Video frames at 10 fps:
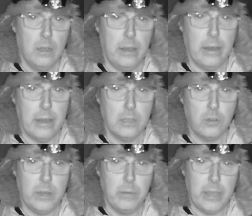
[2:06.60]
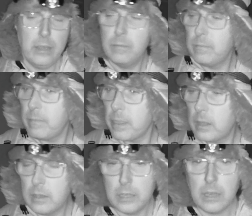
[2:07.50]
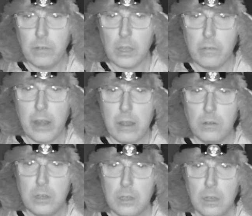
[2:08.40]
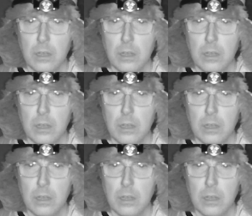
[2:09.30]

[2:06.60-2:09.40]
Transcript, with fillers: Uh, so anyway, let's have a look around